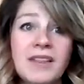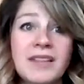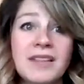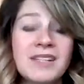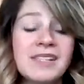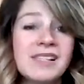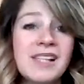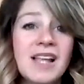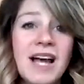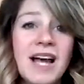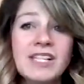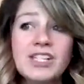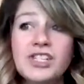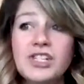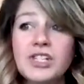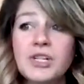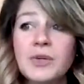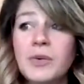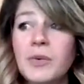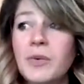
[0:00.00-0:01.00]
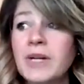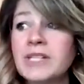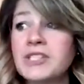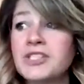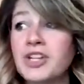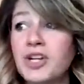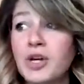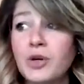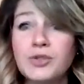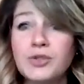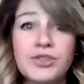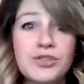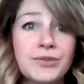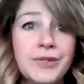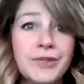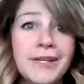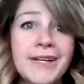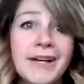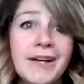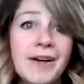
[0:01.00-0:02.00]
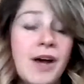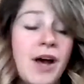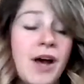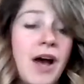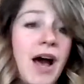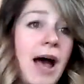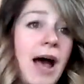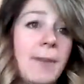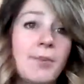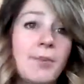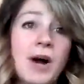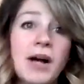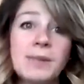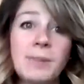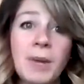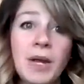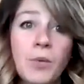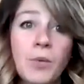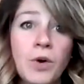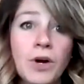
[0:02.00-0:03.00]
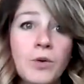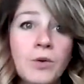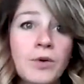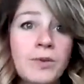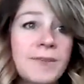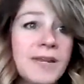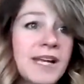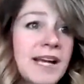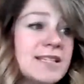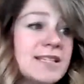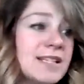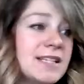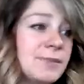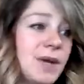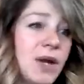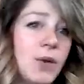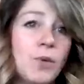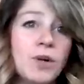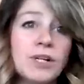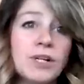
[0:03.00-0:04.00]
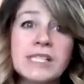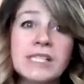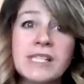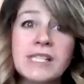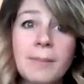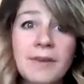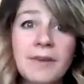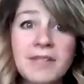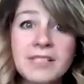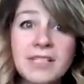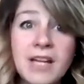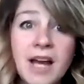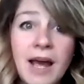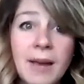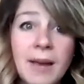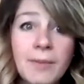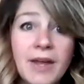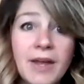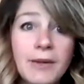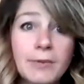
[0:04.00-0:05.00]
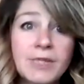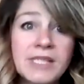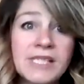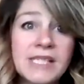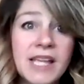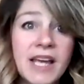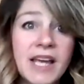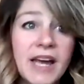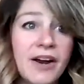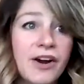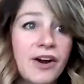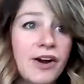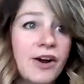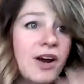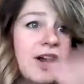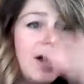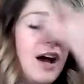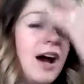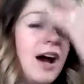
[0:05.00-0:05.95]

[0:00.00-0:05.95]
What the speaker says: This last year, we went to Costa Rica. I brought my work with me. I did my work some of the time that I was there.